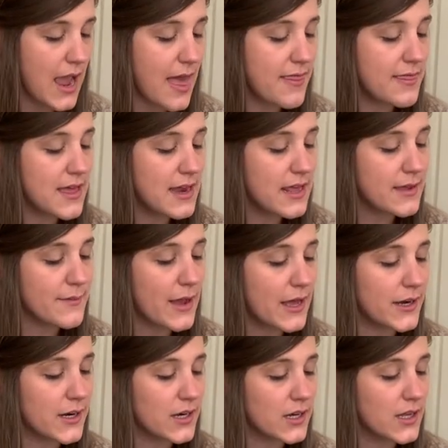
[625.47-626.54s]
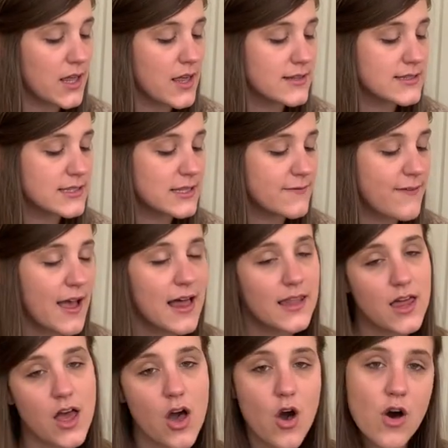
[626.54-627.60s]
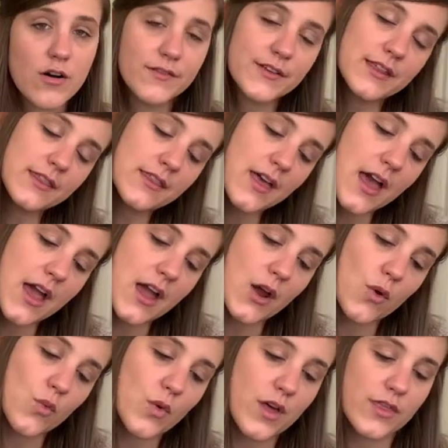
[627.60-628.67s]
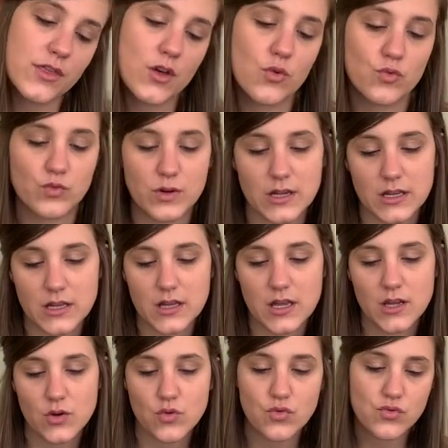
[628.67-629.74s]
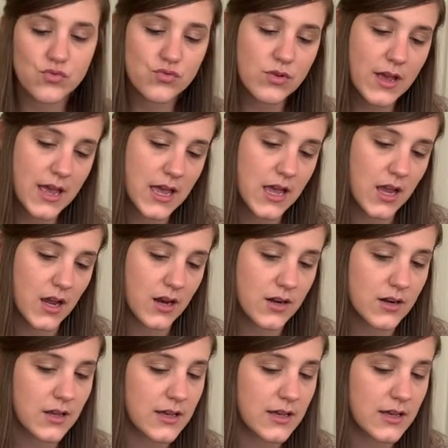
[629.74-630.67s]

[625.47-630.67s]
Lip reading: And then it matter to the fella over there with the really cool hair.